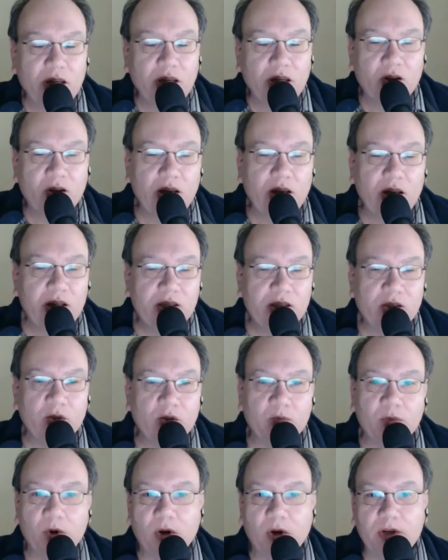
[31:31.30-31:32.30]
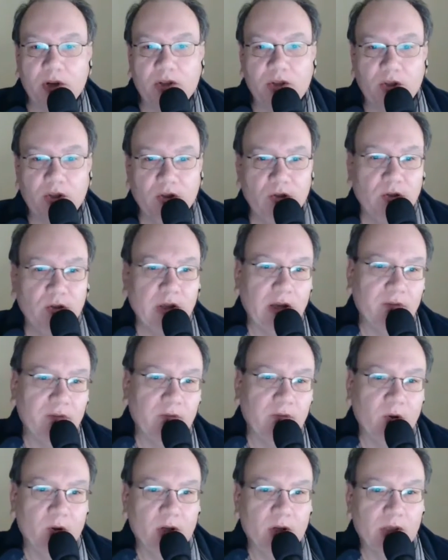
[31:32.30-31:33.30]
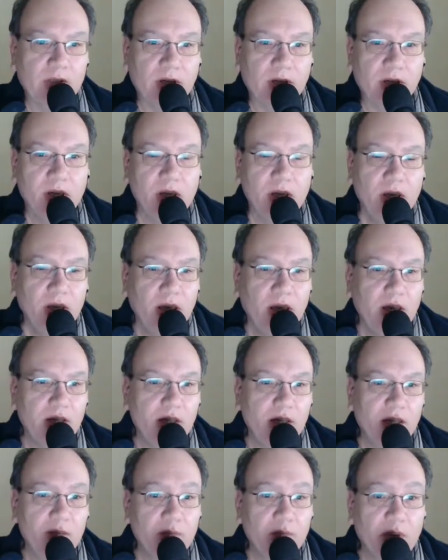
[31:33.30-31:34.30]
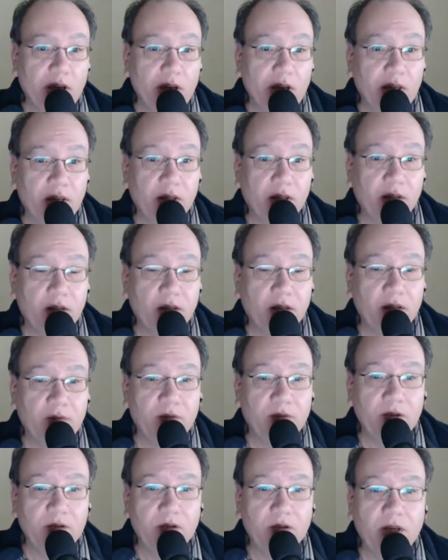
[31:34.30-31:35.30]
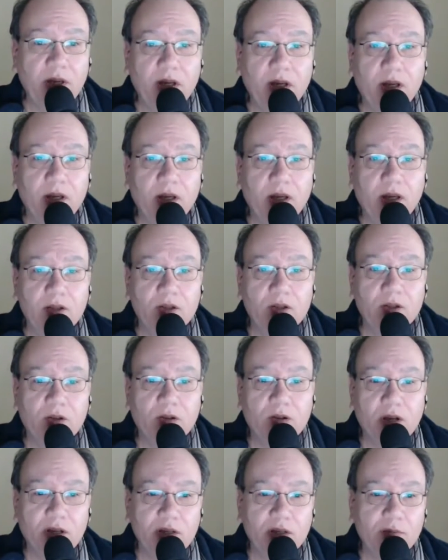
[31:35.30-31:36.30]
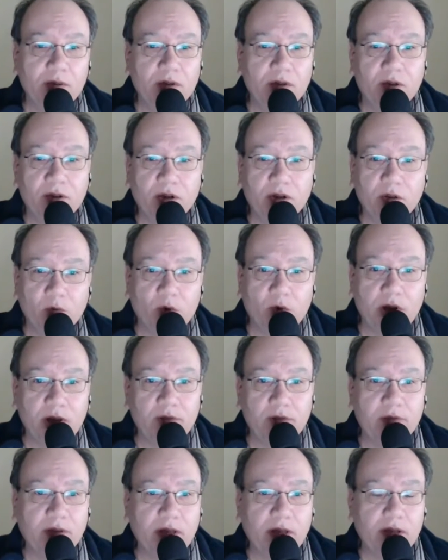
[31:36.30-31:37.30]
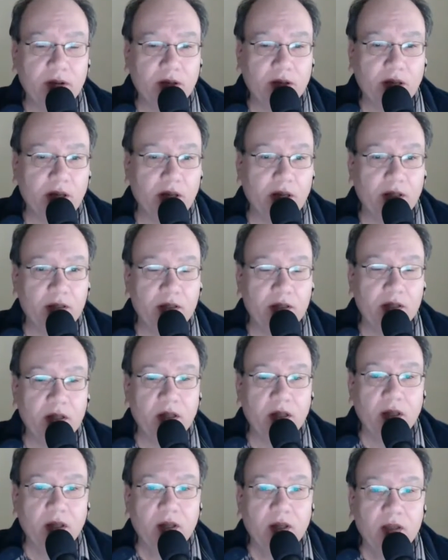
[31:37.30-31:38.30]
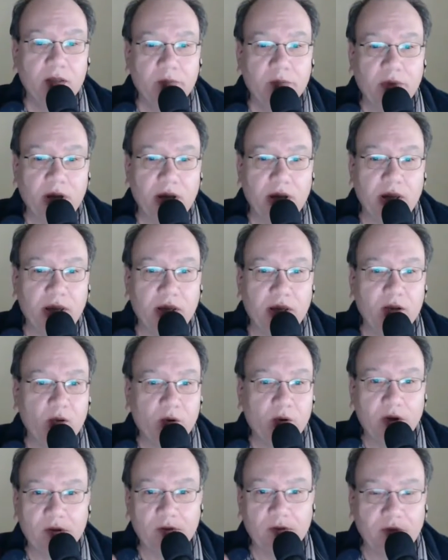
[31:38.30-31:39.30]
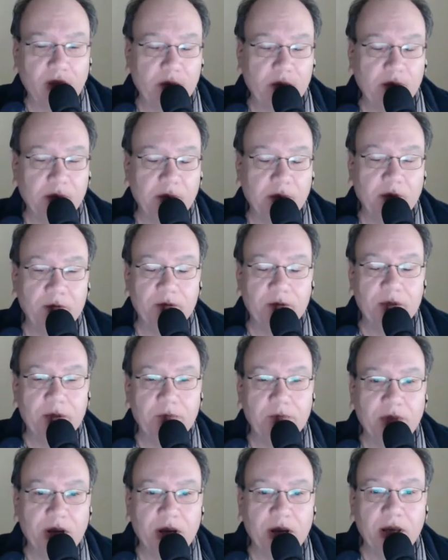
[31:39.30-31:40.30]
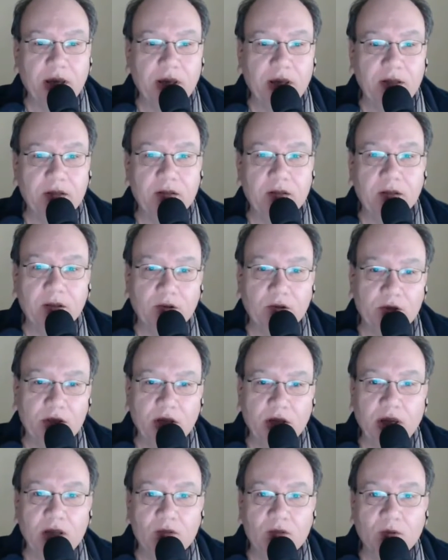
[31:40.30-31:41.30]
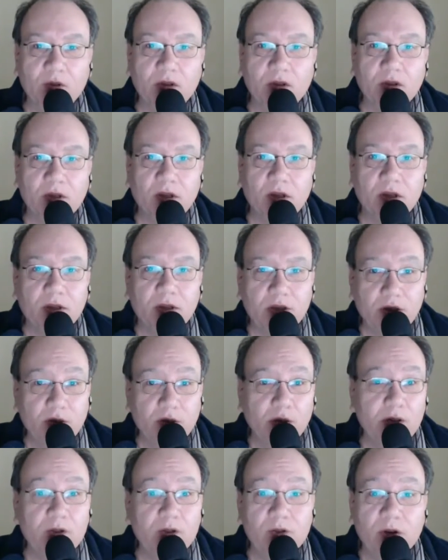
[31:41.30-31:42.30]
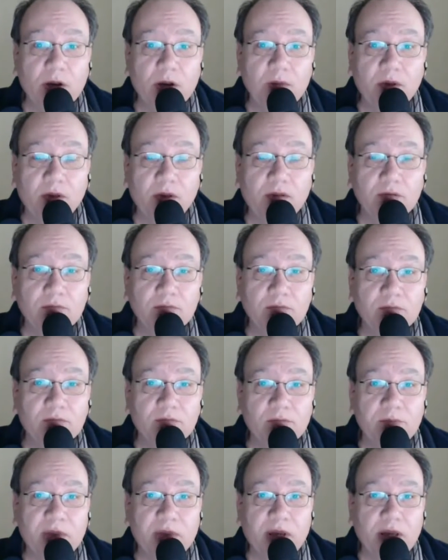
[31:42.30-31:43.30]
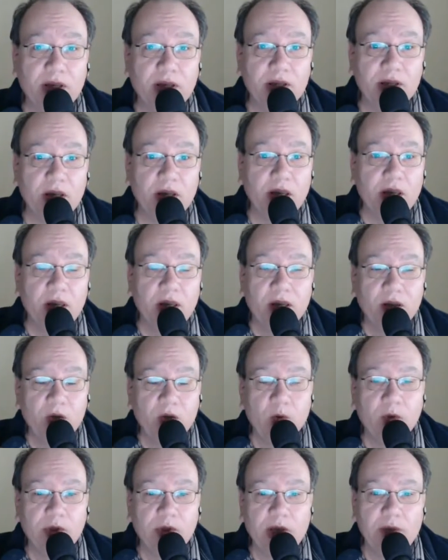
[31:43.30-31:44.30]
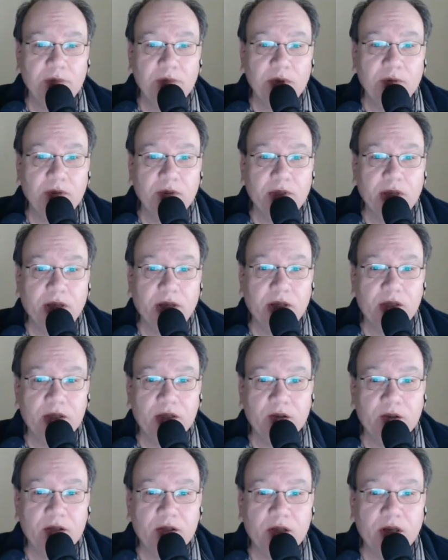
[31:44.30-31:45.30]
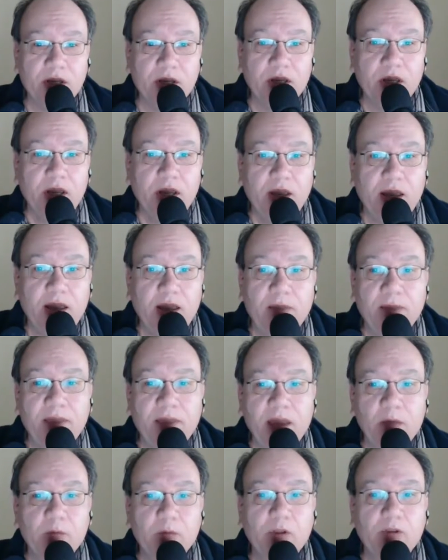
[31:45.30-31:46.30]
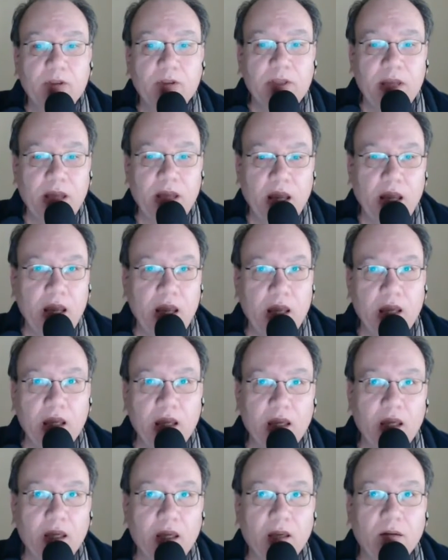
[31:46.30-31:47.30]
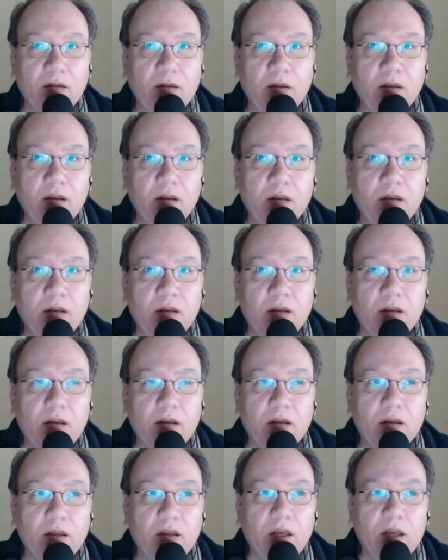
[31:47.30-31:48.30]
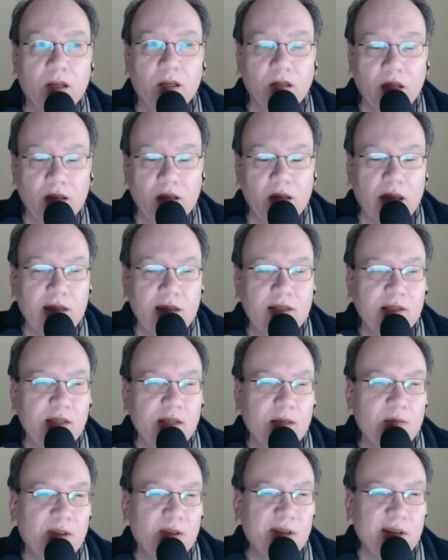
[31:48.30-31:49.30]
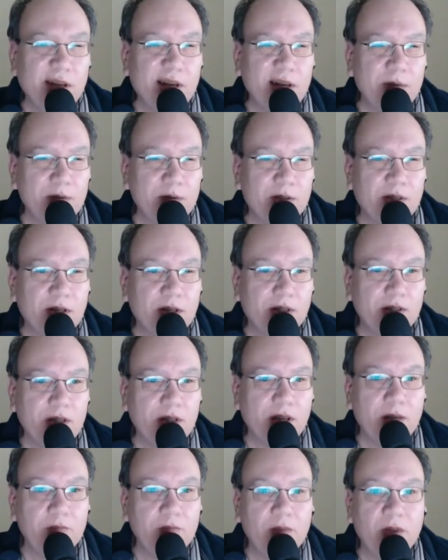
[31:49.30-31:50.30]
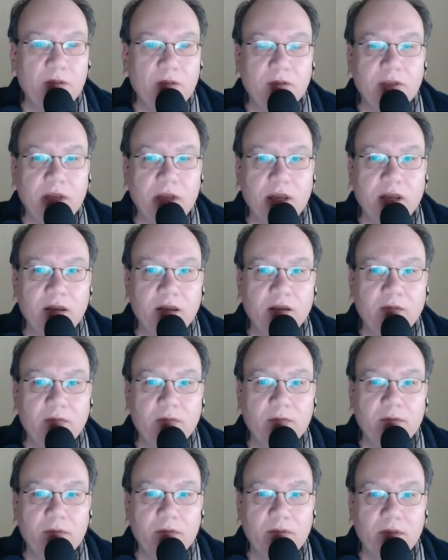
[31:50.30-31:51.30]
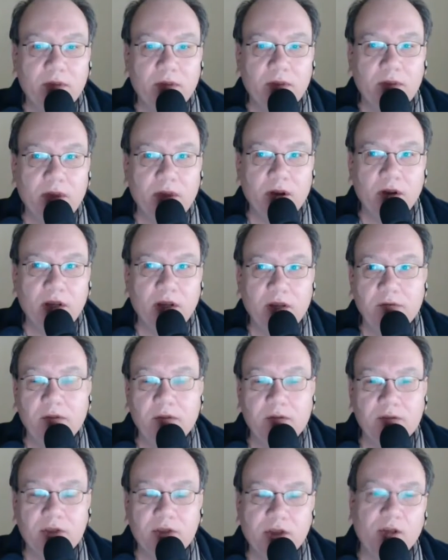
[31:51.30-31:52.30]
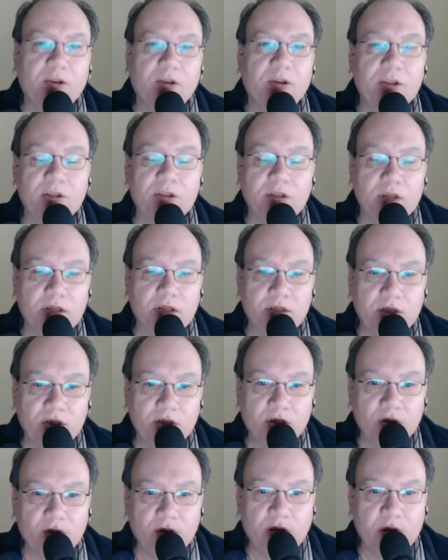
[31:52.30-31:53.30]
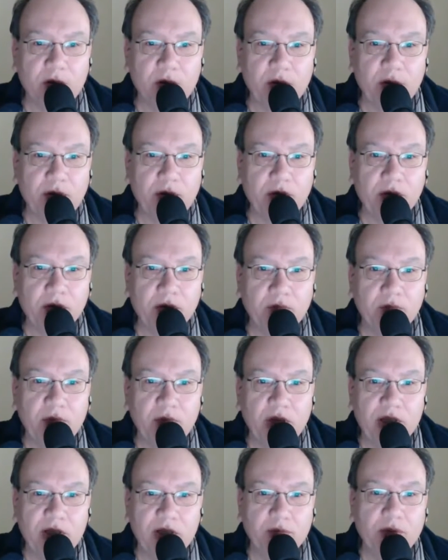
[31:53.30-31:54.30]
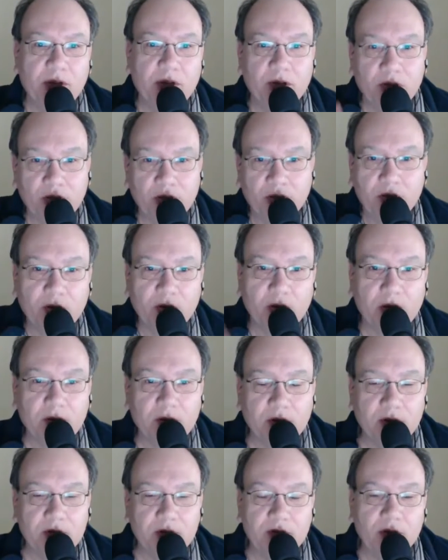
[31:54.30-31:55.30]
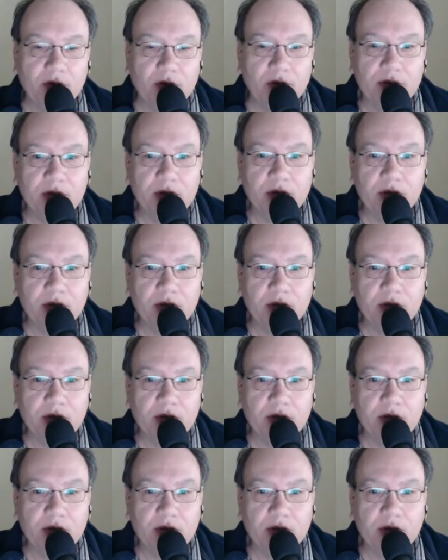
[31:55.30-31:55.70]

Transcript: And it's so important to do that focusing and to get buy-in. If you cannot get your husband or your wife and your kids to buy in, or your family members to buy into your schedule, you're in trouble because you will not be able to take it seriously. And they will take, and I'd say about 90% of the time, they'll take their level of seriousness to your commitment based upon your level of seriousness.